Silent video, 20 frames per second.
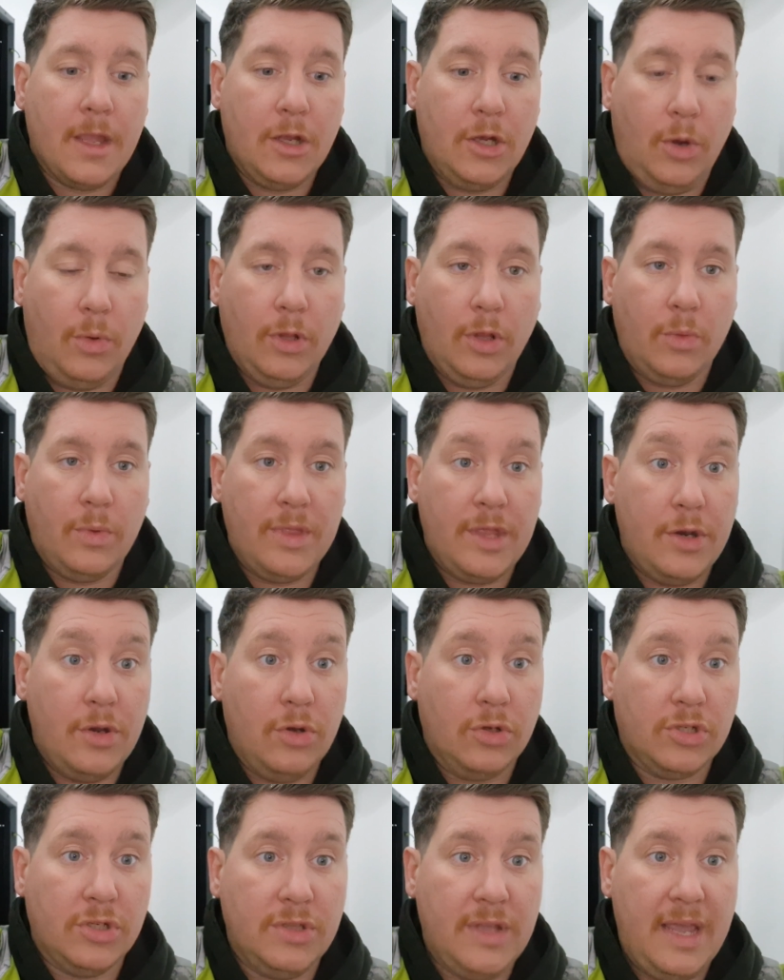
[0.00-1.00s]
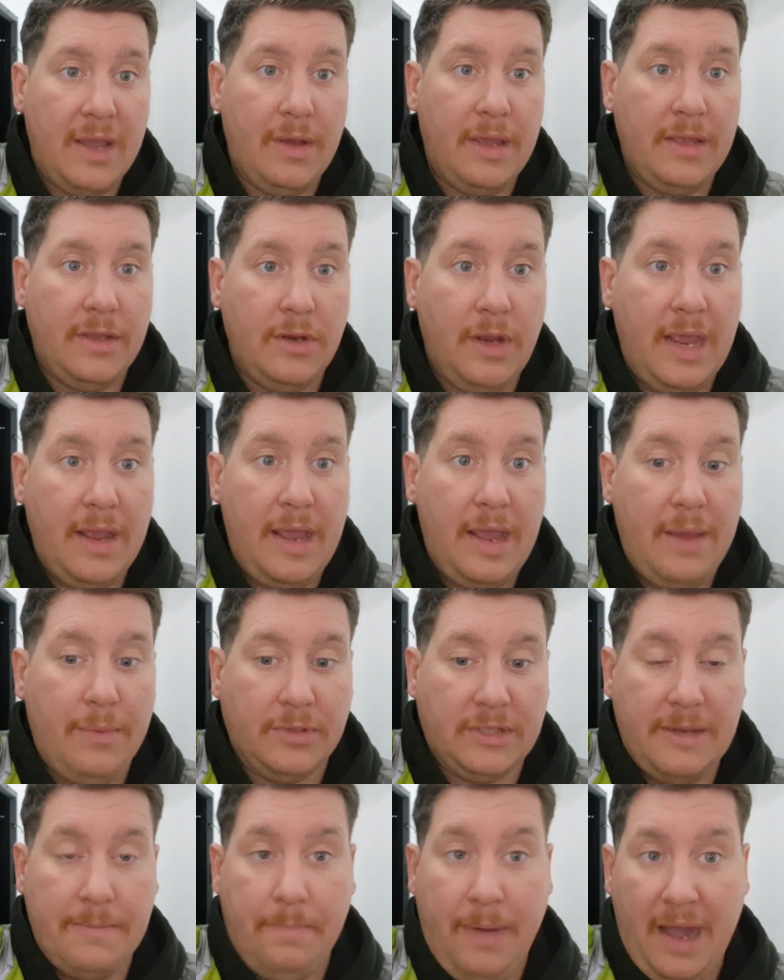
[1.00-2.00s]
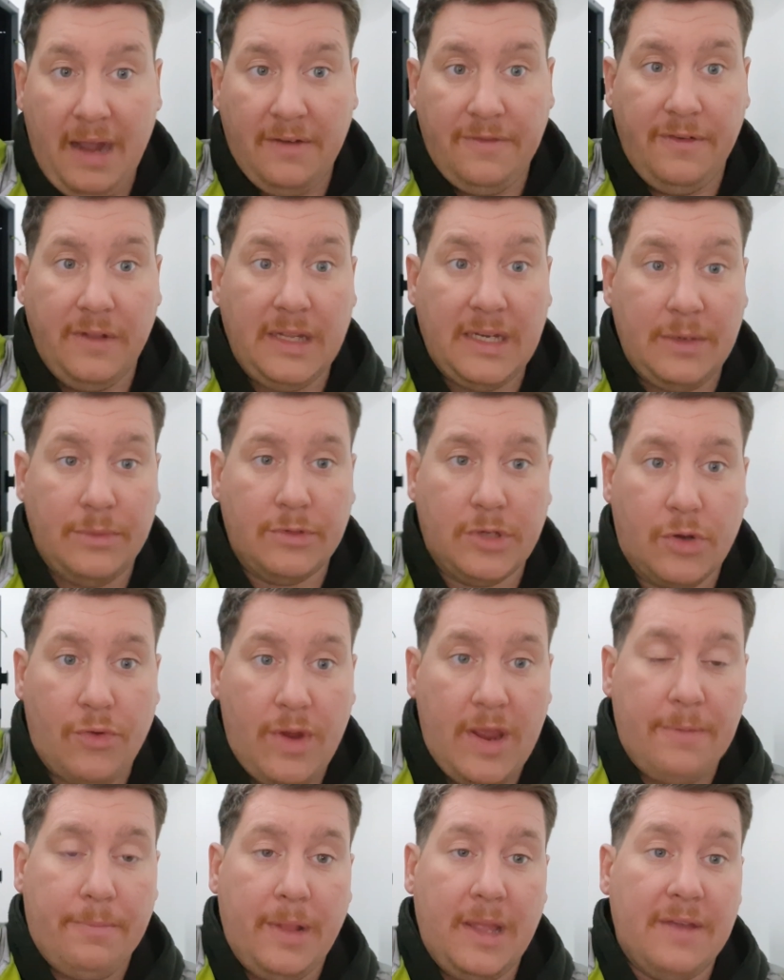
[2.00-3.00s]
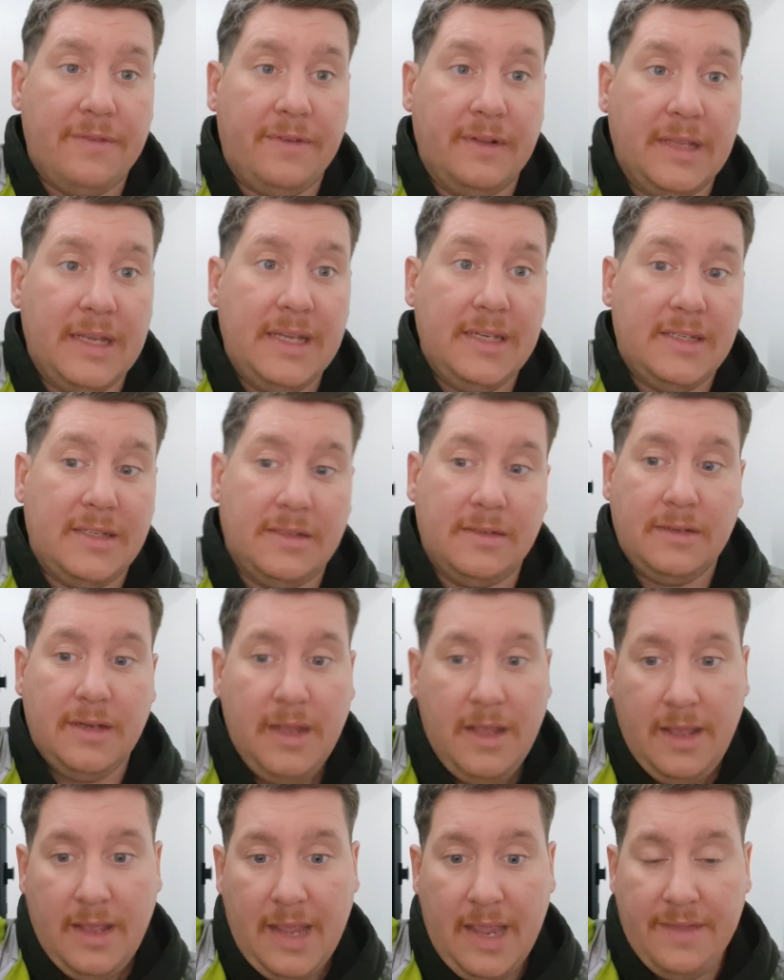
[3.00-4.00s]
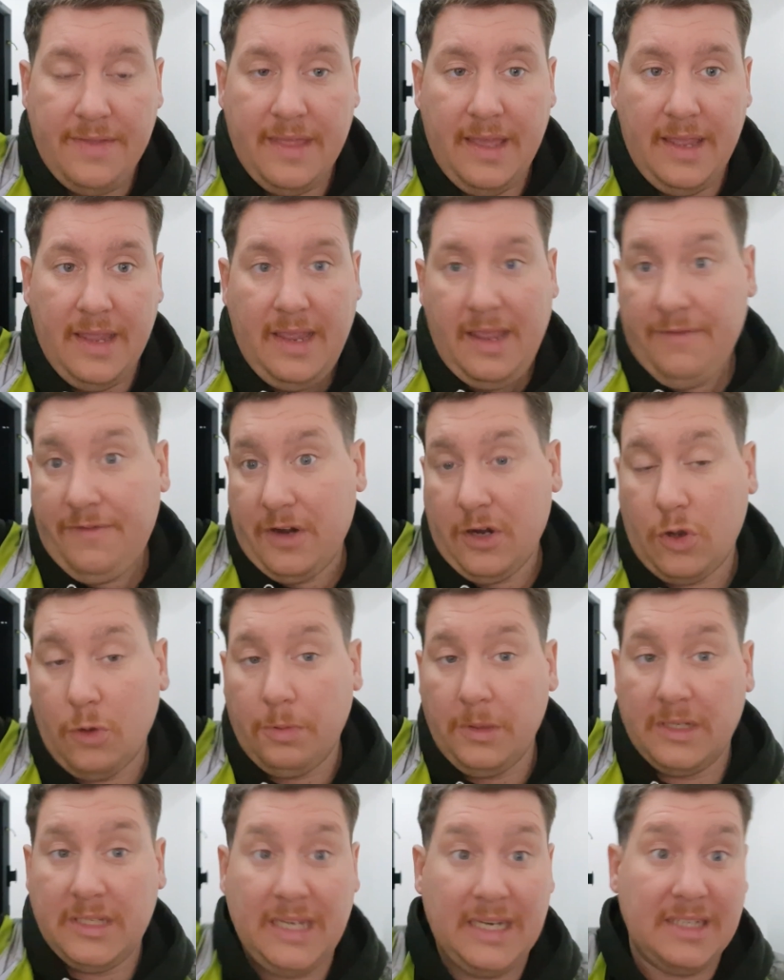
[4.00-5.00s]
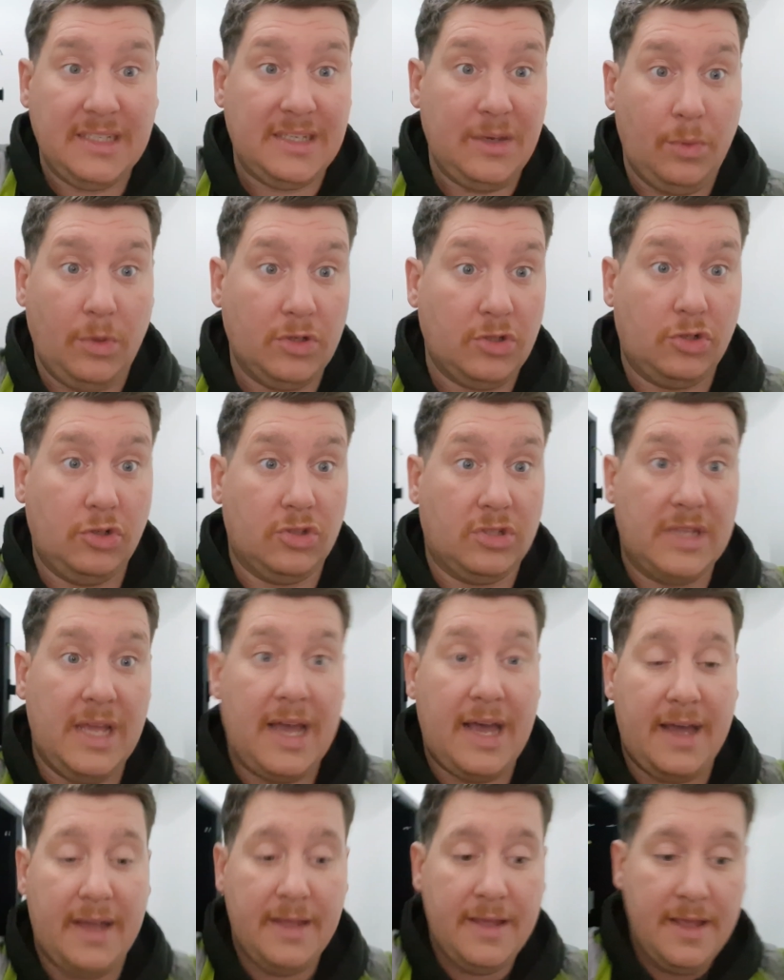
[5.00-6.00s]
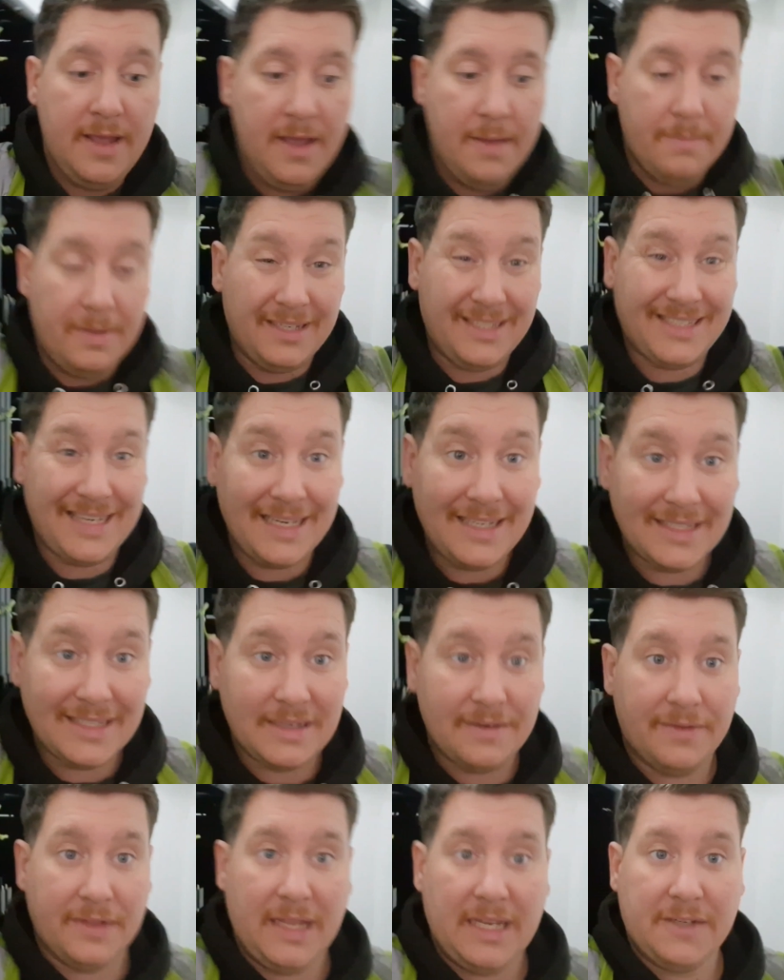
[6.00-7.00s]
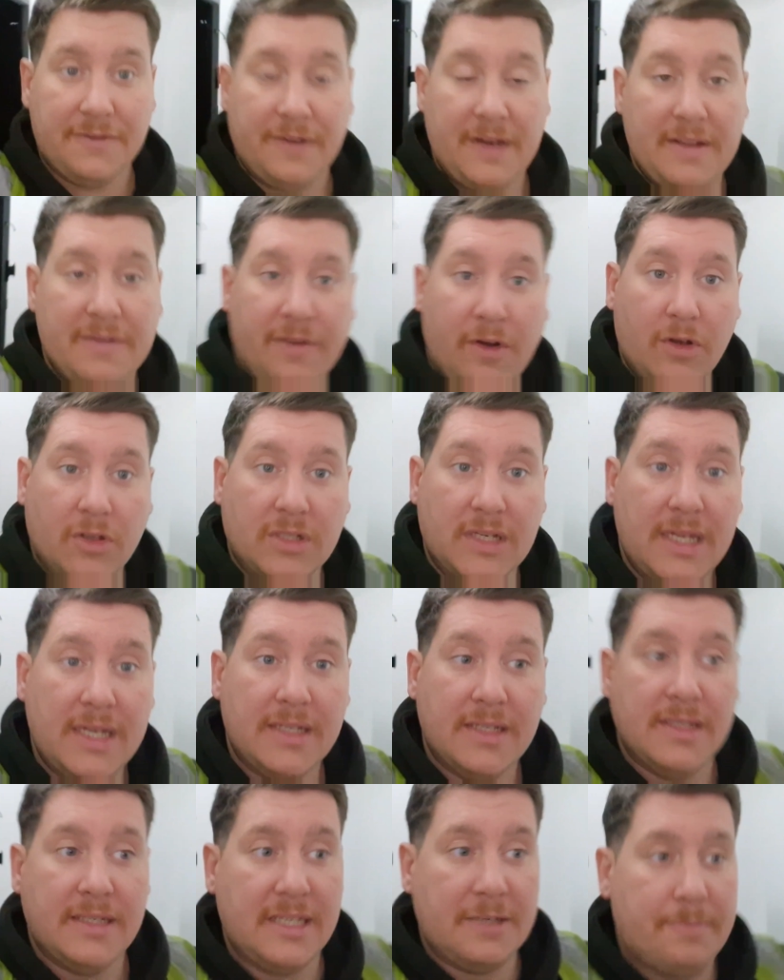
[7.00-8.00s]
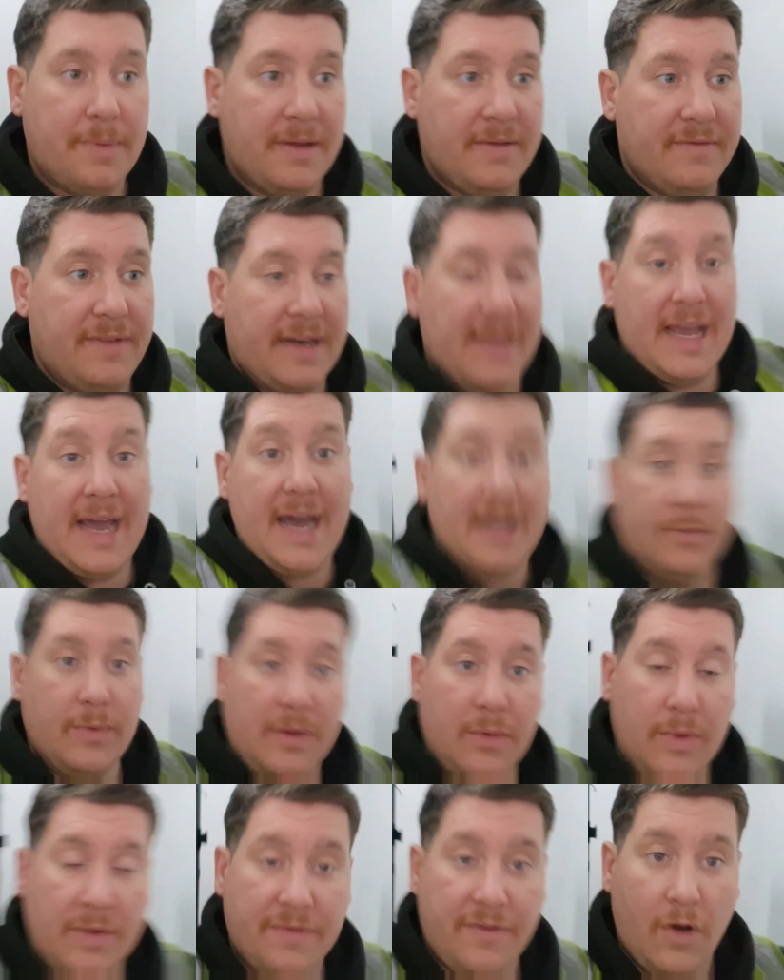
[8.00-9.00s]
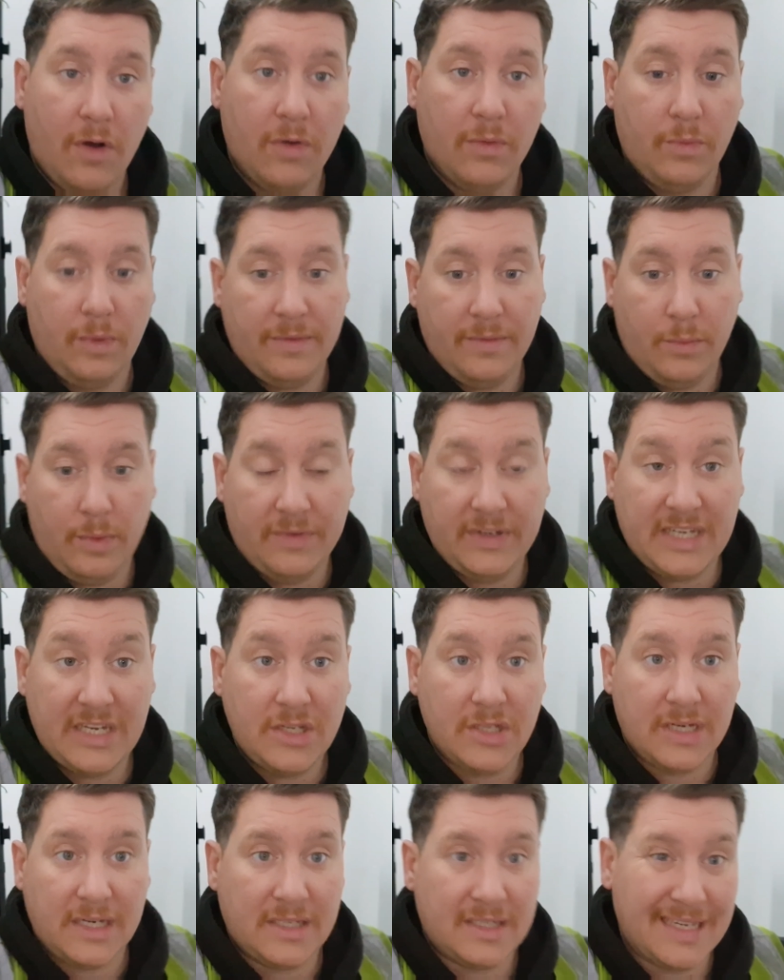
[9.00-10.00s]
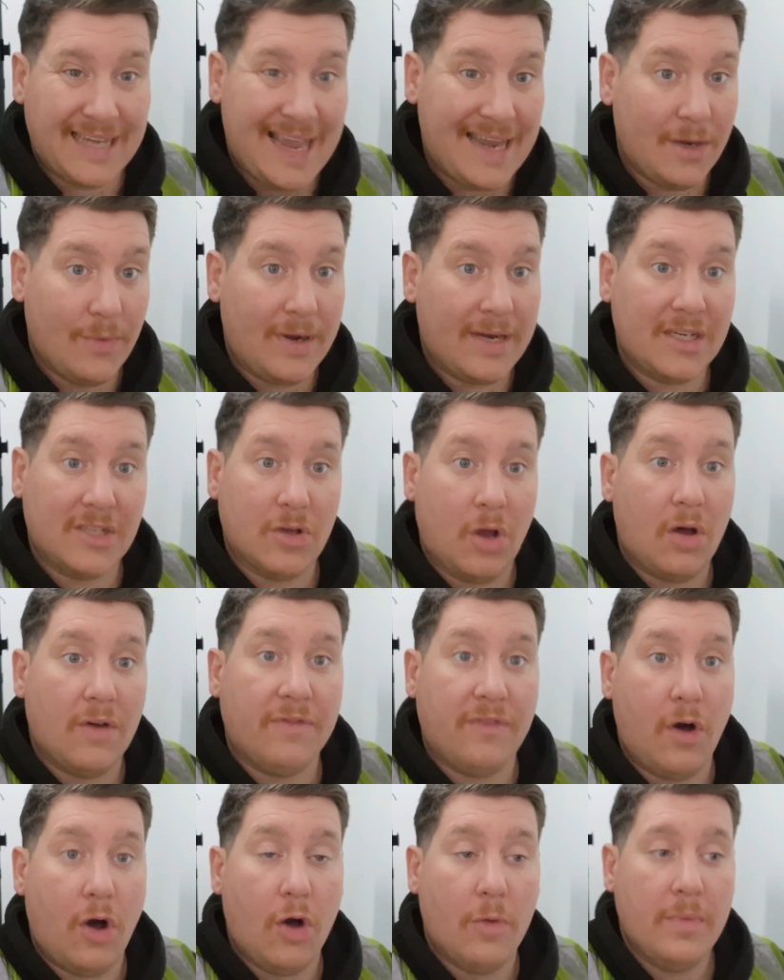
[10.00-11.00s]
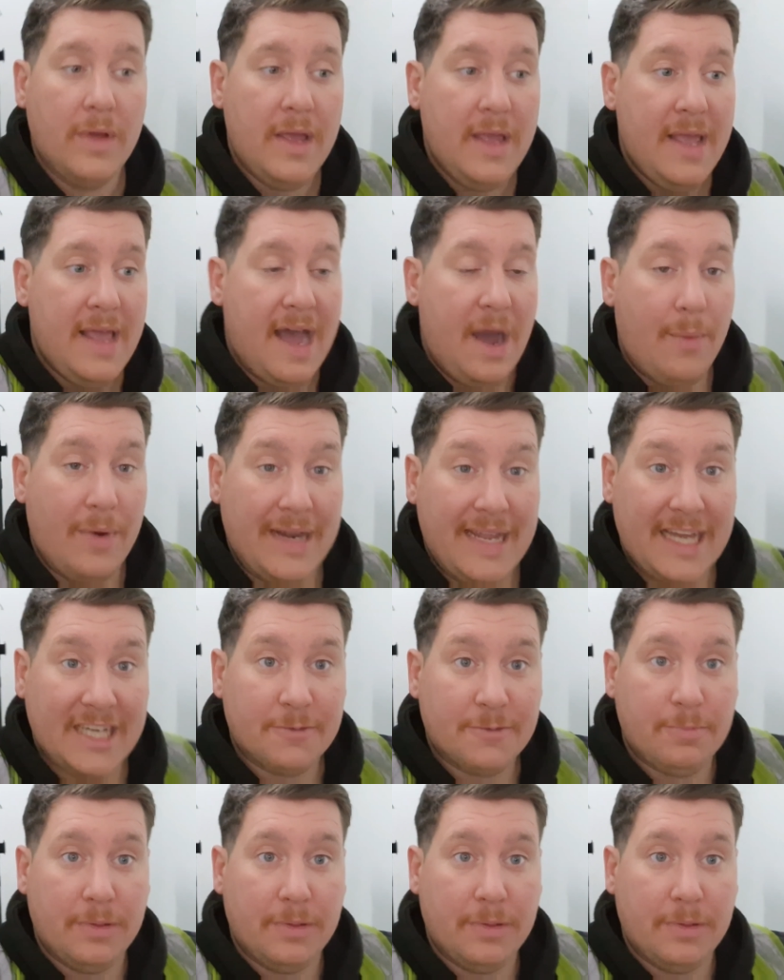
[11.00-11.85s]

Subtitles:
go along with the notion that he was impactful and he was a great player for Leeds, and for a couple of seasons he was just that. But since then, for the last 3-4 seasons, it's been very hard with his injuries to get into any sort of form. And when he has